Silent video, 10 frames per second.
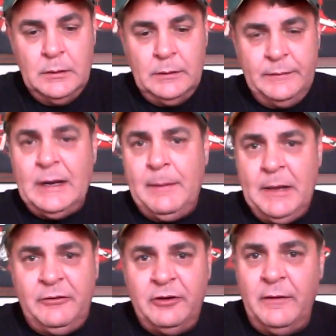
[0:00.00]
Did I
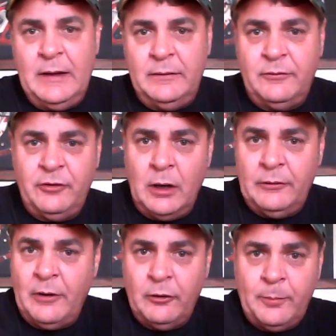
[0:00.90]
mention that Sean
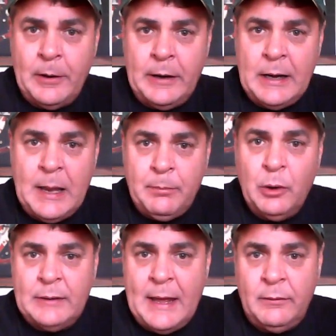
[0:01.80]
Salisbury and I
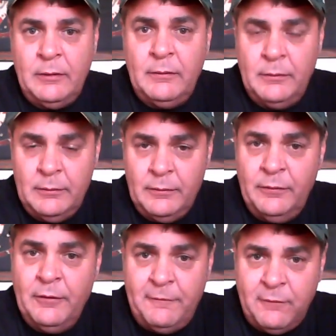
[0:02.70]
broke down
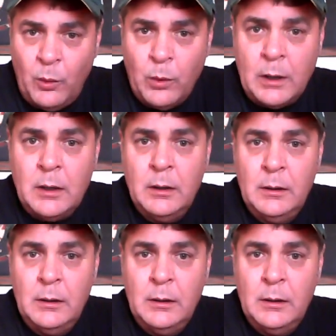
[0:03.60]
the 4,